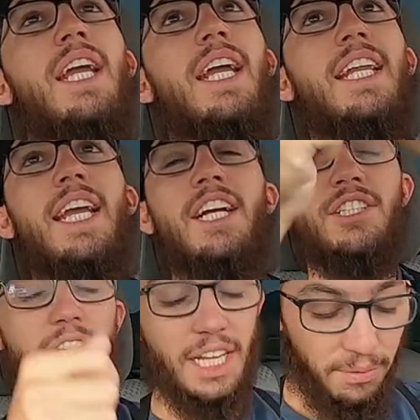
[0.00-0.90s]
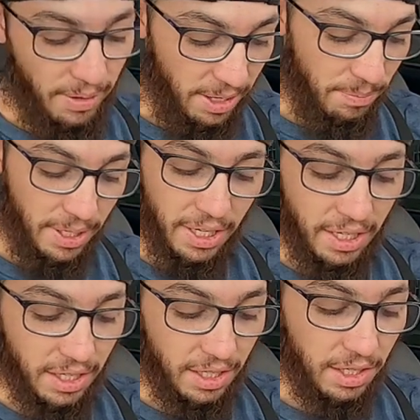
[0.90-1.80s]
And he made
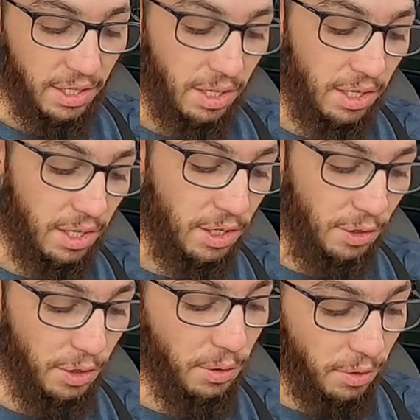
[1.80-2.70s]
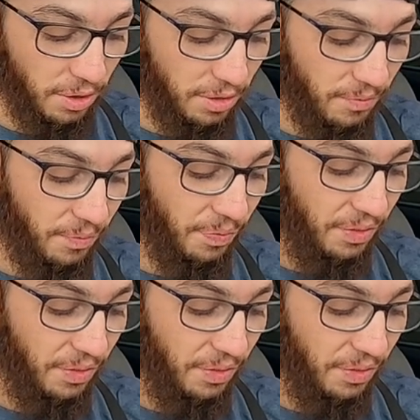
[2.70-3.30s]
me a lure.